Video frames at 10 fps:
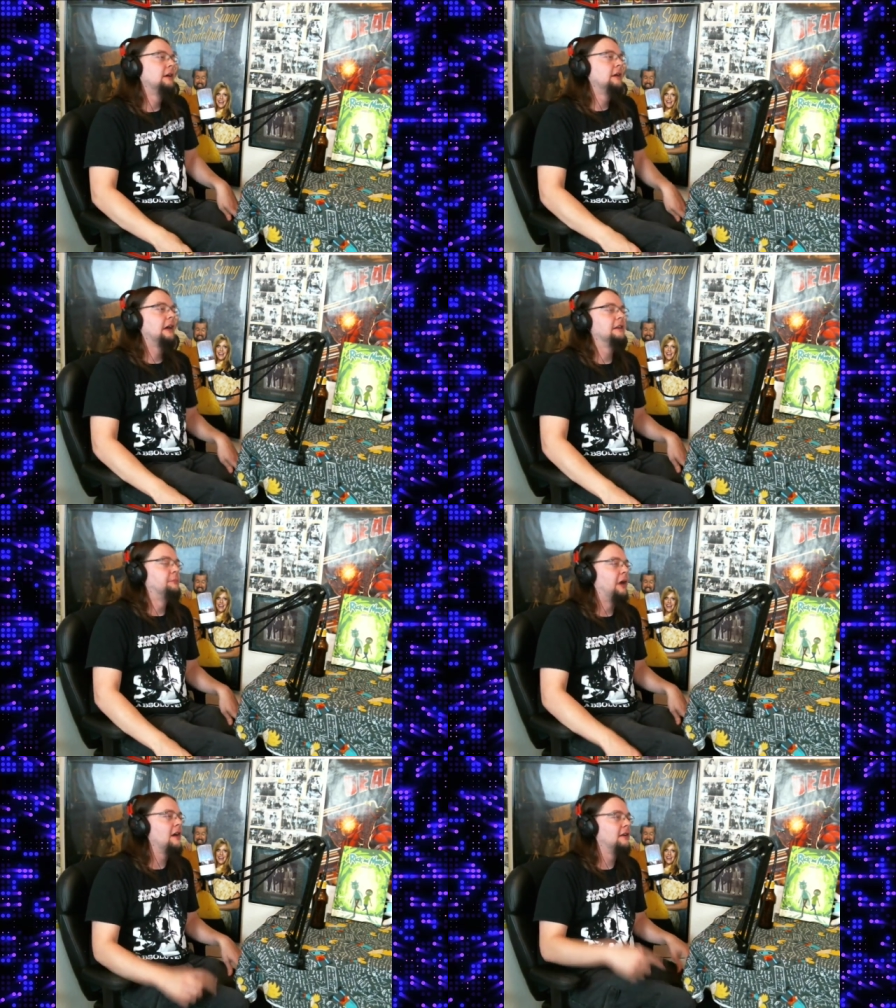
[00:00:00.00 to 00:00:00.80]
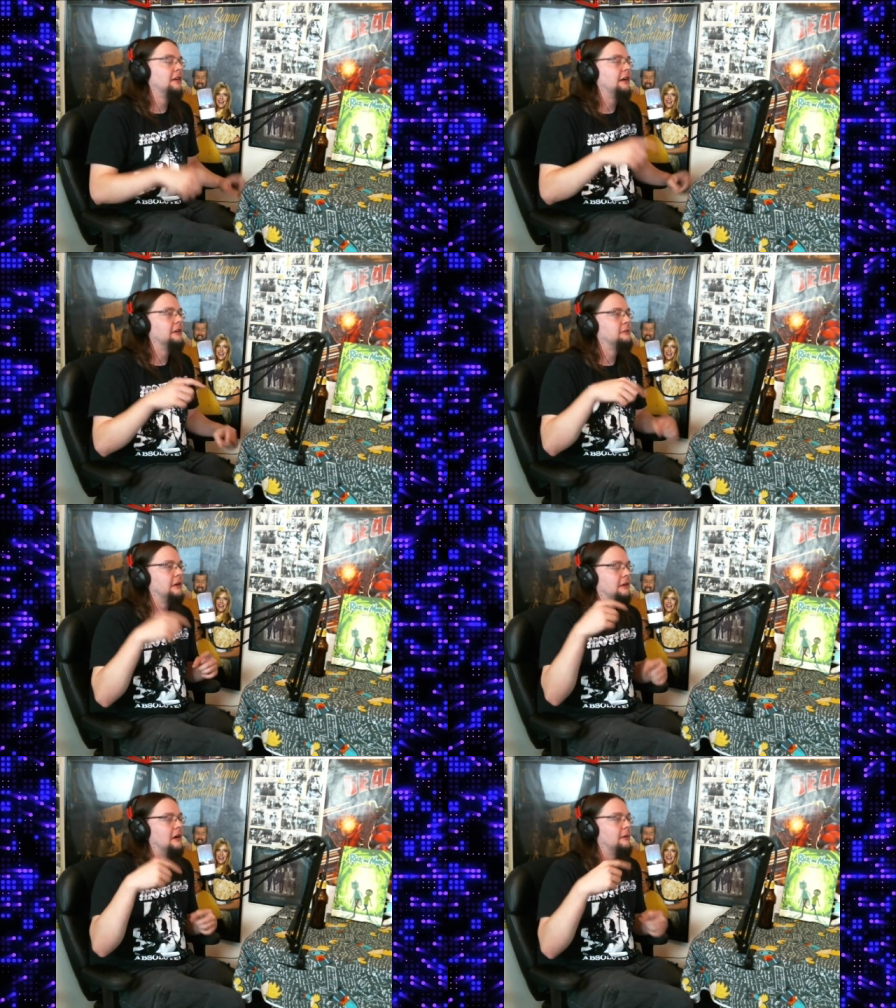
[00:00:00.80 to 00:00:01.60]
And the bottling is
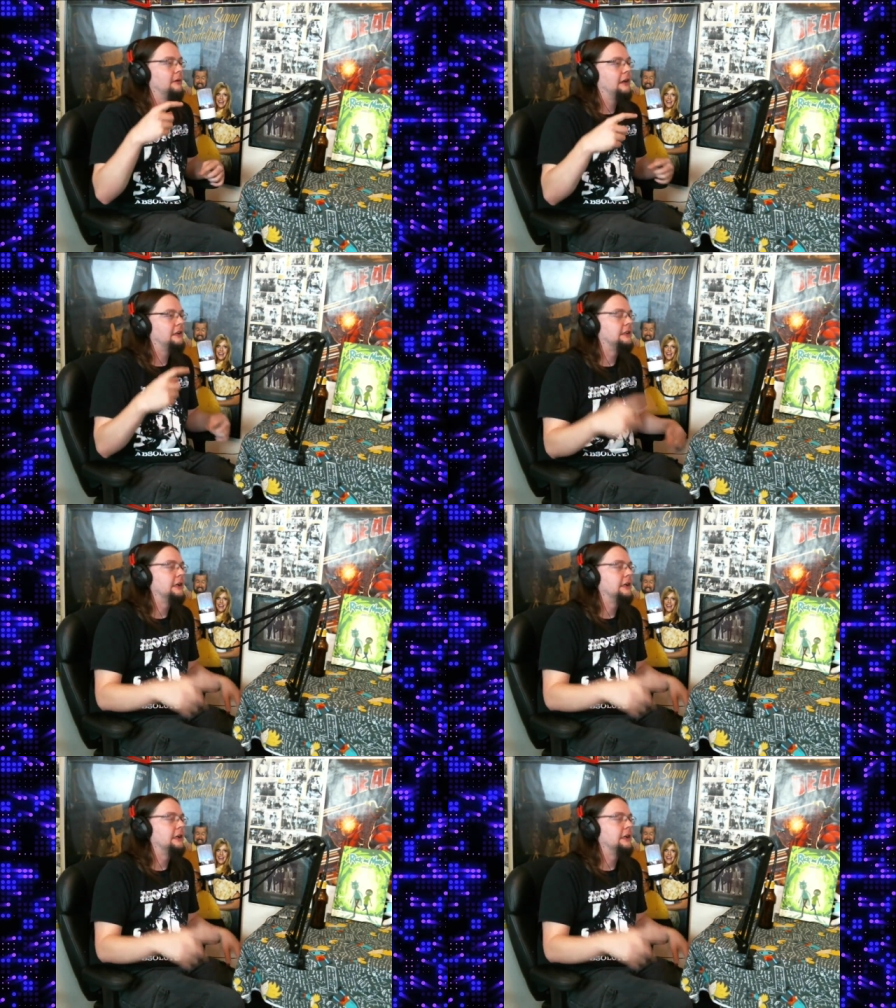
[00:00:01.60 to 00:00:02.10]
what carbonates it.